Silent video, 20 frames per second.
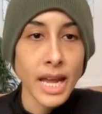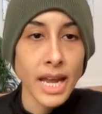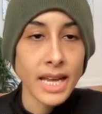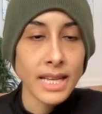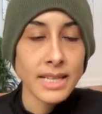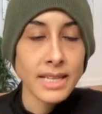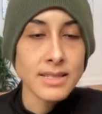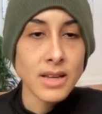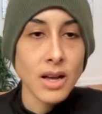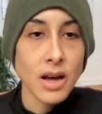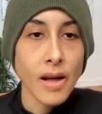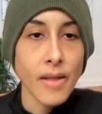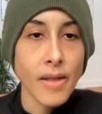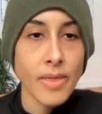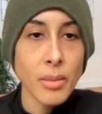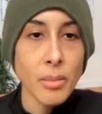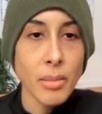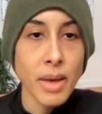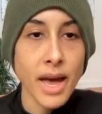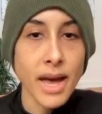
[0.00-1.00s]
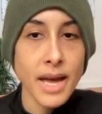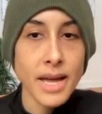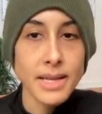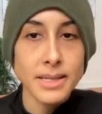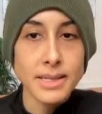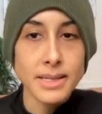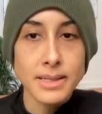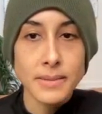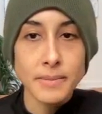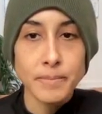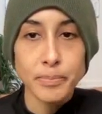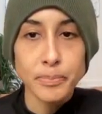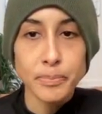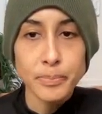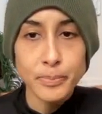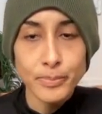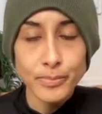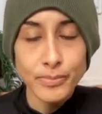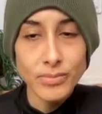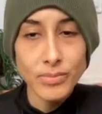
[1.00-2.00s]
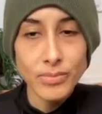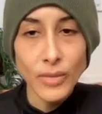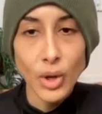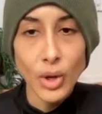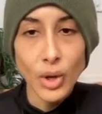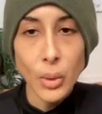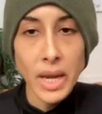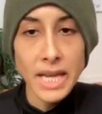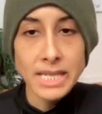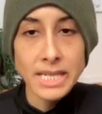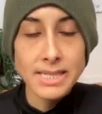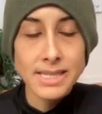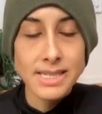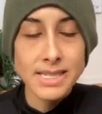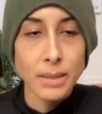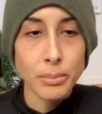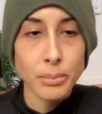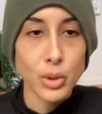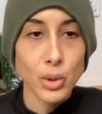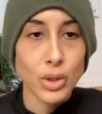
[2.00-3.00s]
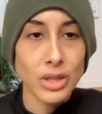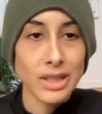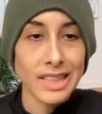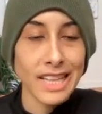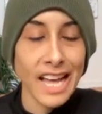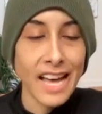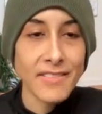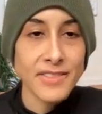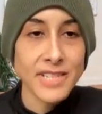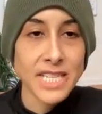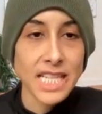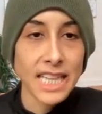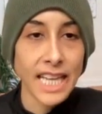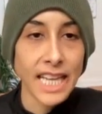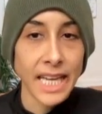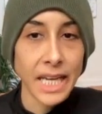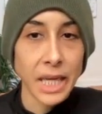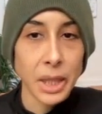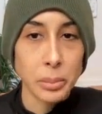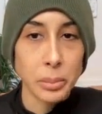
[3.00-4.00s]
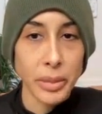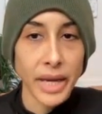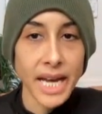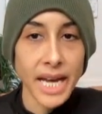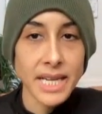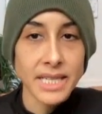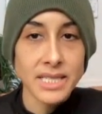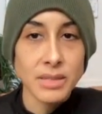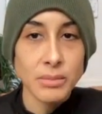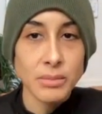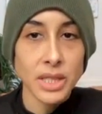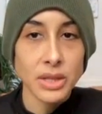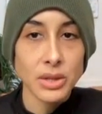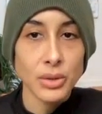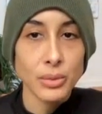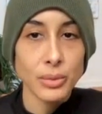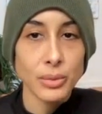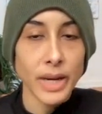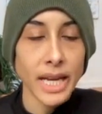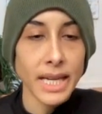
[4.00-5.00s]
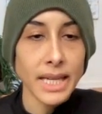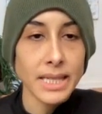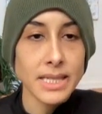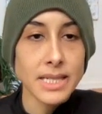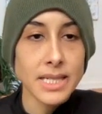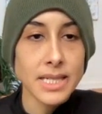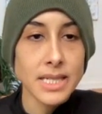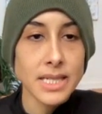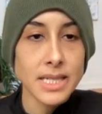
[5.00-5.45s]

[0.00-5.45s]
Hands on the mat. Go ahead and step your left leg back to meet the right.